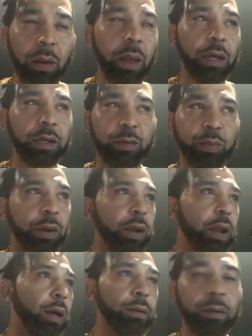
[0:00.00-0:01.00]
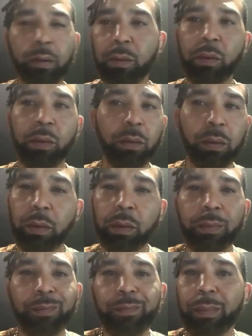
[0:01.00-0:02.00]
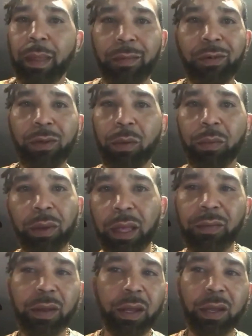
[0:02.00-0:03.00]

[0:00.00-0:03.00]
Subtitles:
yeah, I just put it out. Well, if you don't believe in it,